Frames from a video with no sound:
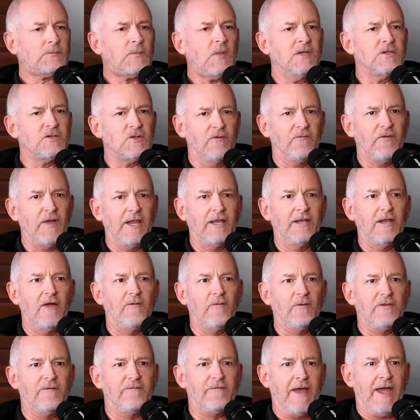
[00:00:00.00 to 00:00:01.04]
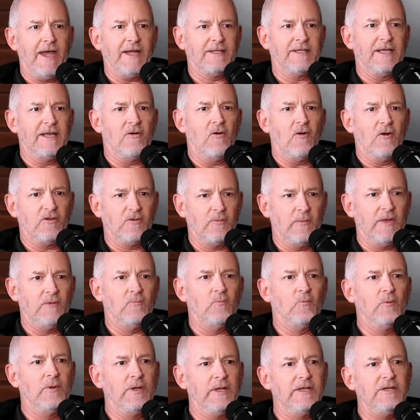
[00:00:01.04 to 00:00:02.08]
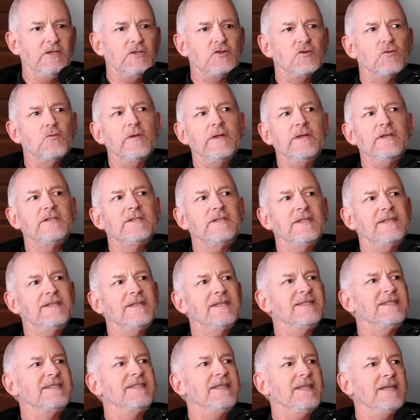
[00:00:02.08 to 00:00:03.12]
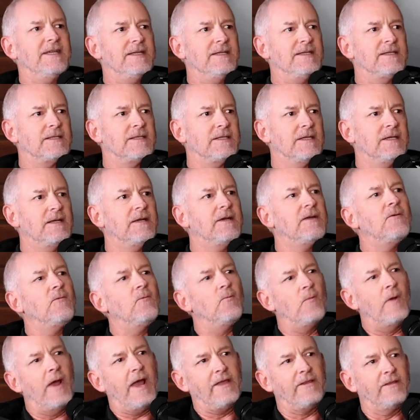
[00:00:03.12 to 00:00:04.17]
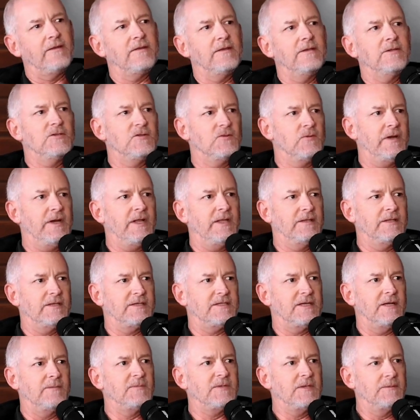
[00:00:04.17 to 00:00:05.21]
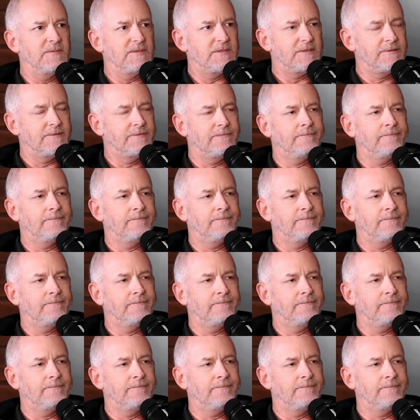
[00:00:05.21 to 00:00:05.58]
So I fell in love with the fact that Artemed really treats the disease rather than treating the symptoms.